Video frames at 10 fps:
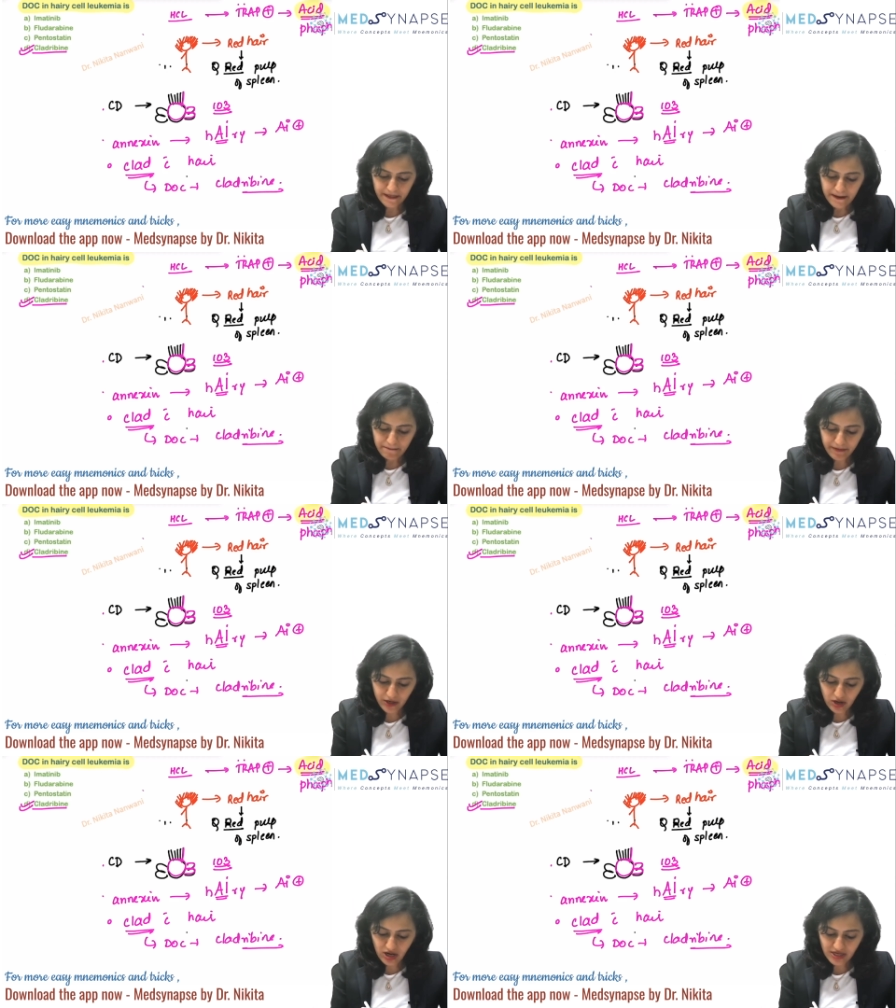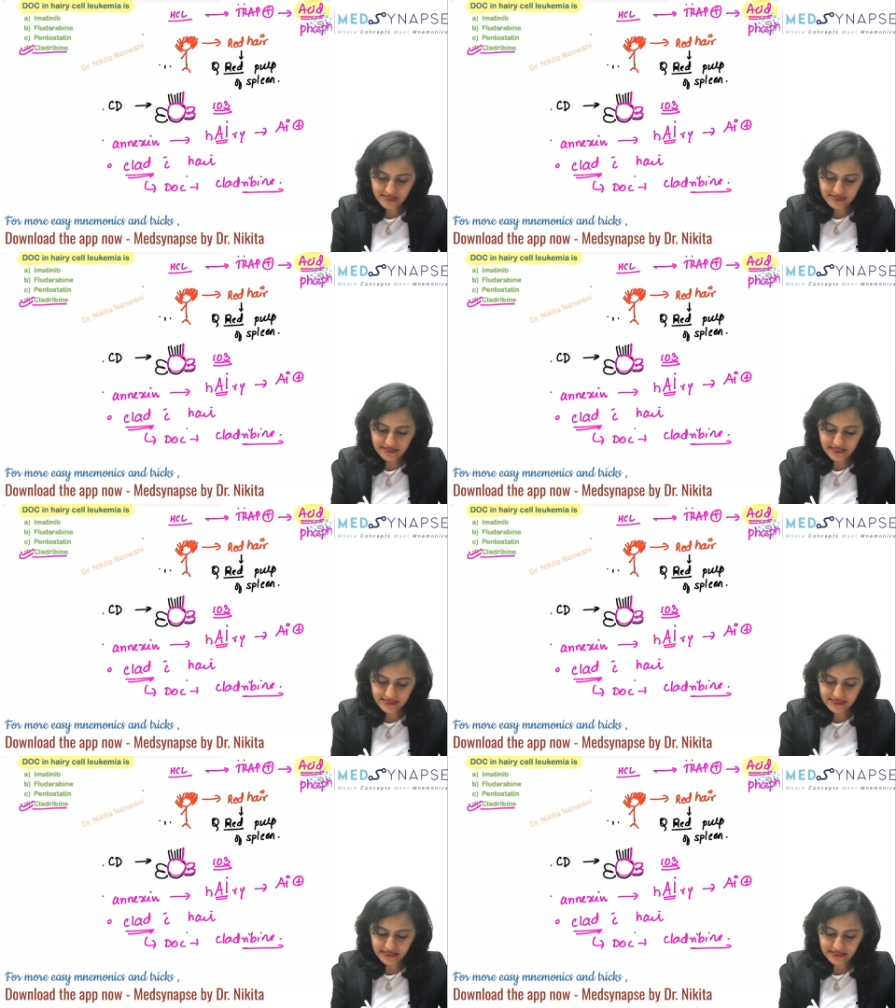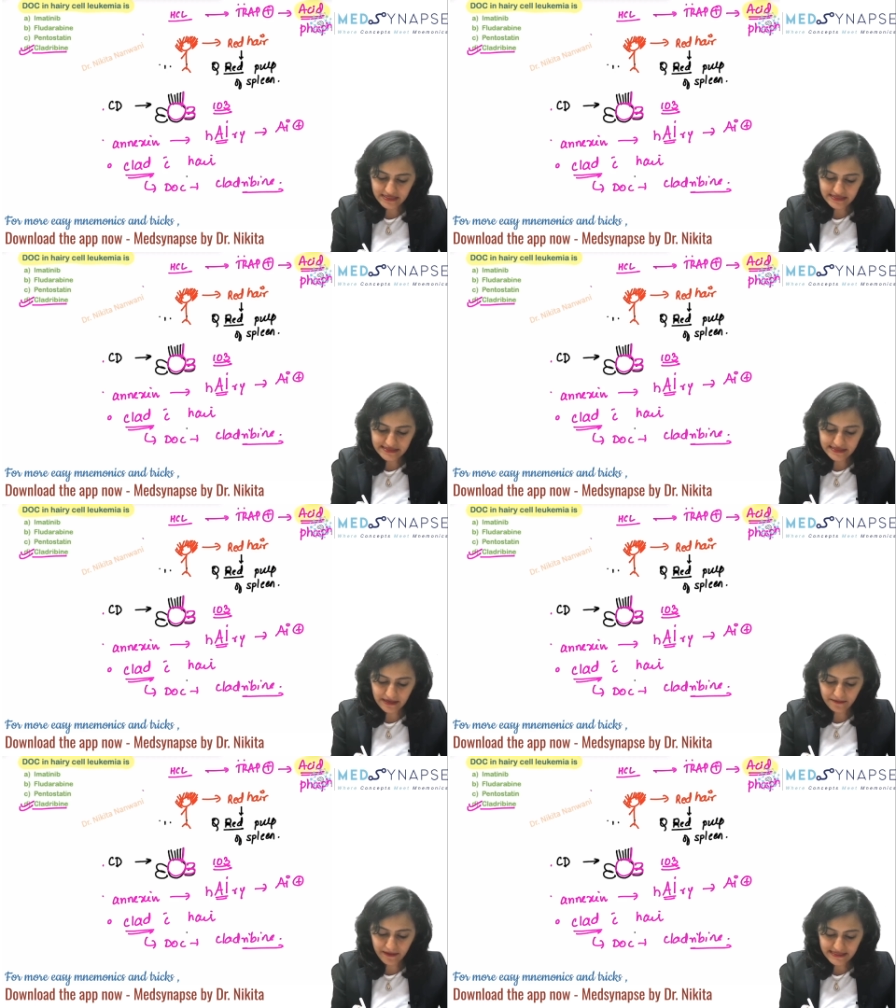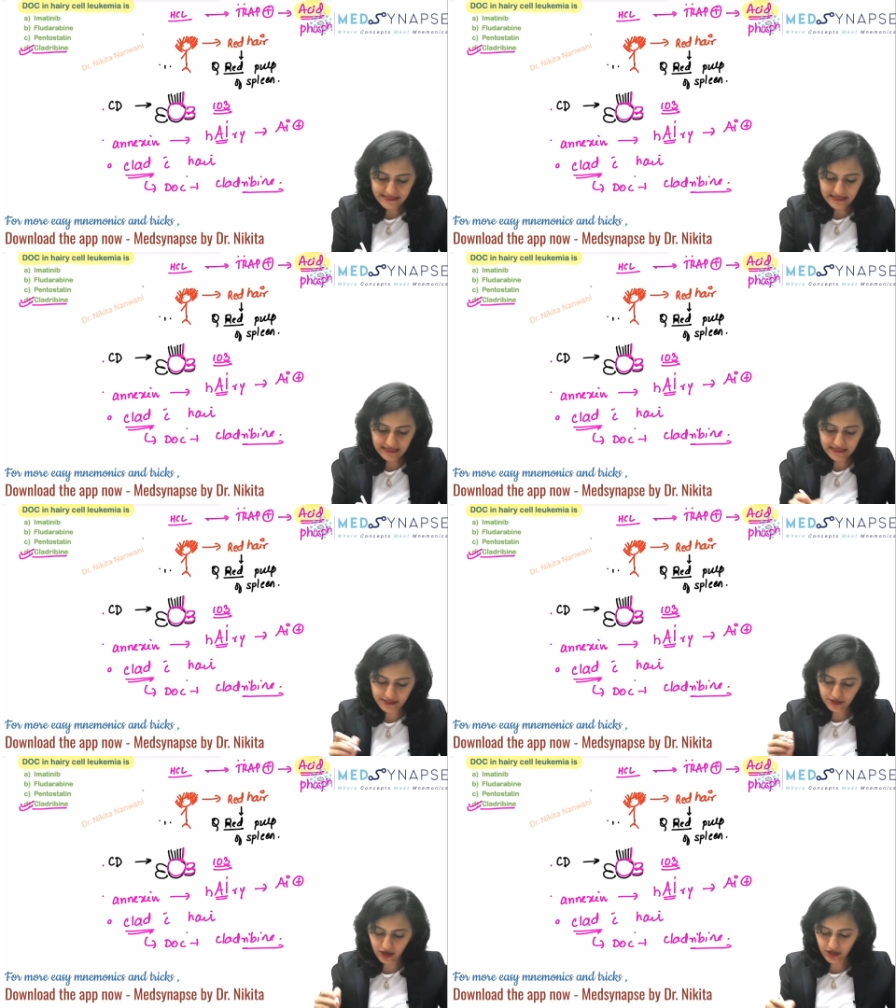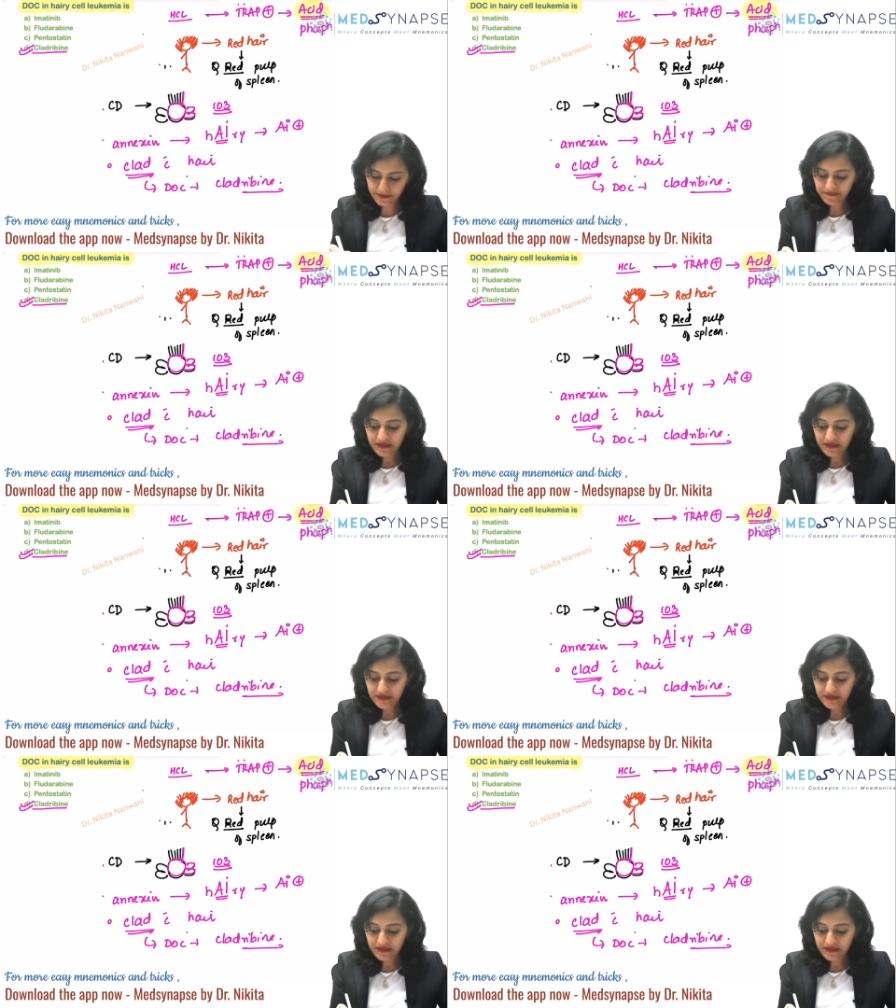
because it is basically you're